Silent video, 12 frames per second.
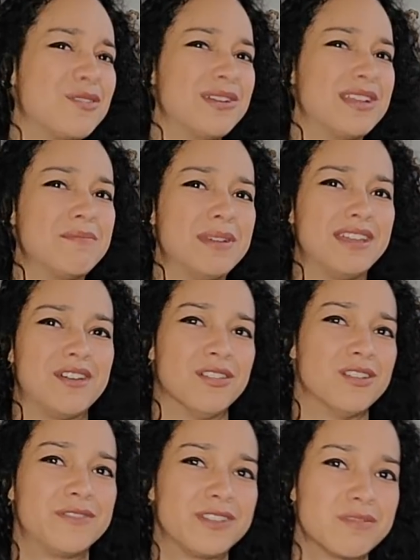going a bit
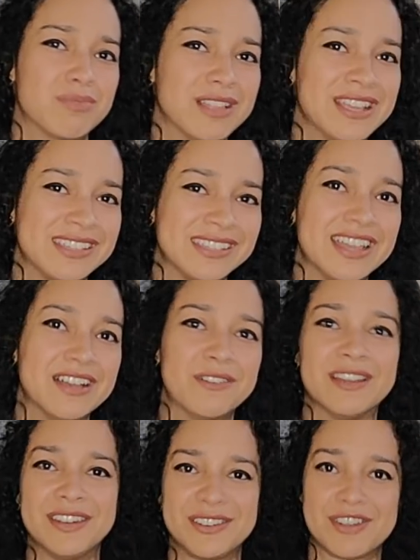all over the place now
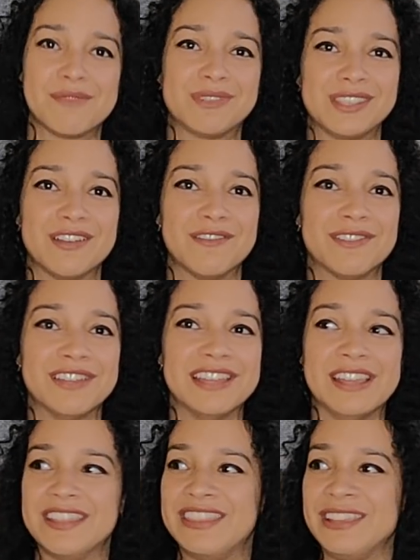in terms of
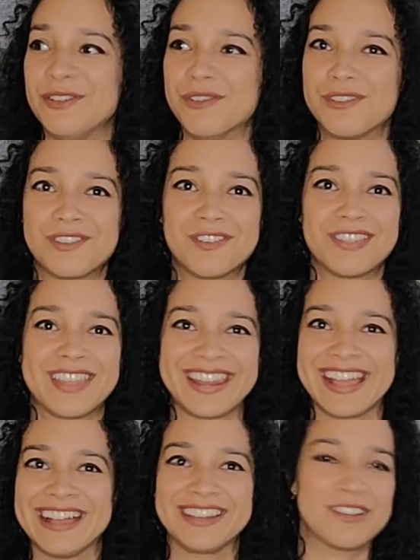the order that I
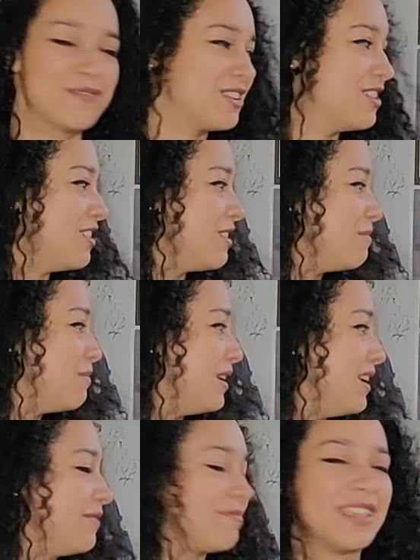had going on,
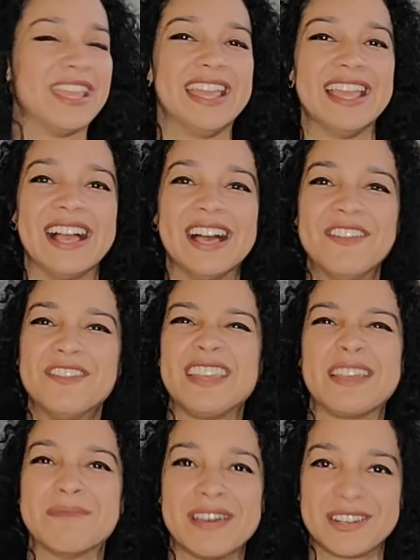but I don't
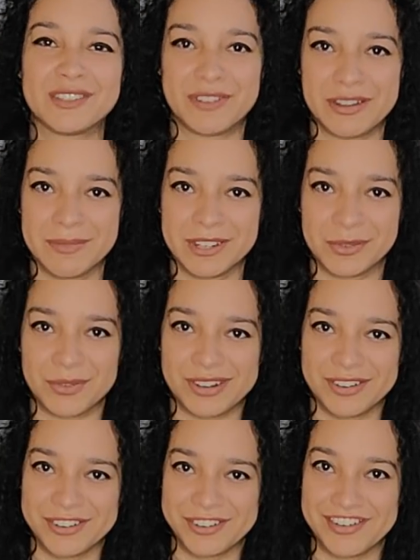think it matters very much what
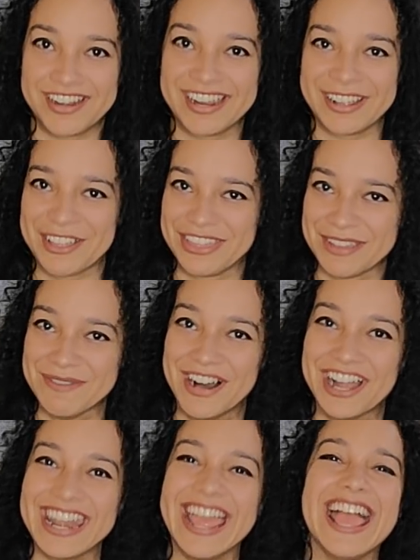order I got them
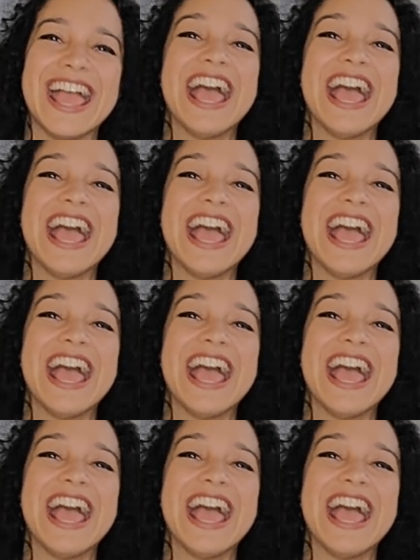on.